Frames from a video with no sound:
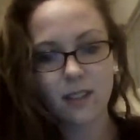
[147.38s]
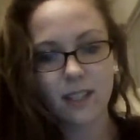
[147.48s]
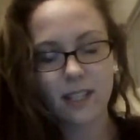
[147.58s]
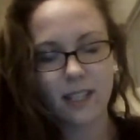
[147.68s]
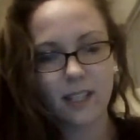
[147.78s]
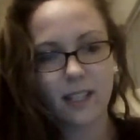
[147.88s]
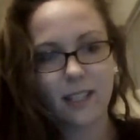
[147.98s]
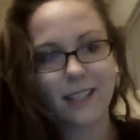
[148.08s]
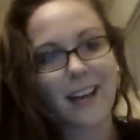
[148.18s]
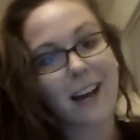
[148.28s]
He,
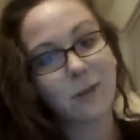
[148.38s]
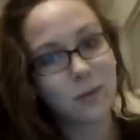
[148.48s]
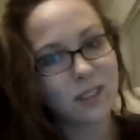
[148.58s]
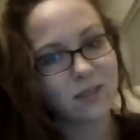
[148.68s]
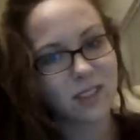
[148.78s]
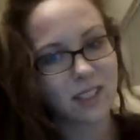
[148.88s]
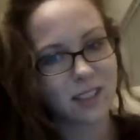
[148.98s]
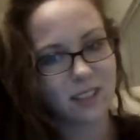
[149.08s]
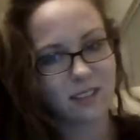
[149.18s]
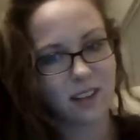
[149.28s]
like, I don't want to really,
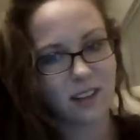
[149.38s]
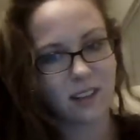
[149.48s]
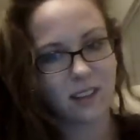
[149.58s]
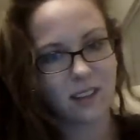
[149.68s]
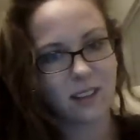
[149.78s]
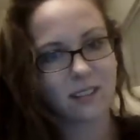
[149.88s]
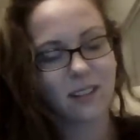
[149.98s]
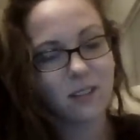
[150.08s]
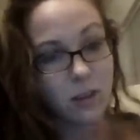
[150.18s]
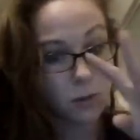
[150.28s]
like, say anything because I
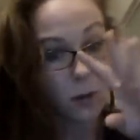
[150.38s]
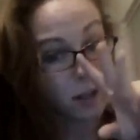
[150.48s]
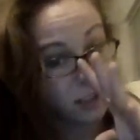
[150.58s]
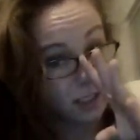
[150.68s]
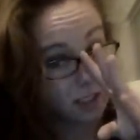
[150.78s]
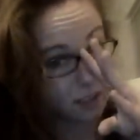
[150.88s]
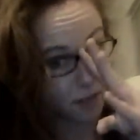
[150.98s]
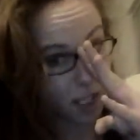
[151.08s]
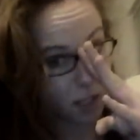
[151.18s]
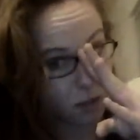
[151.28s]
don't know who watches these
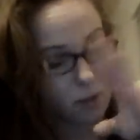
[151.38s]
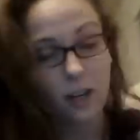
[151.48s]
videos.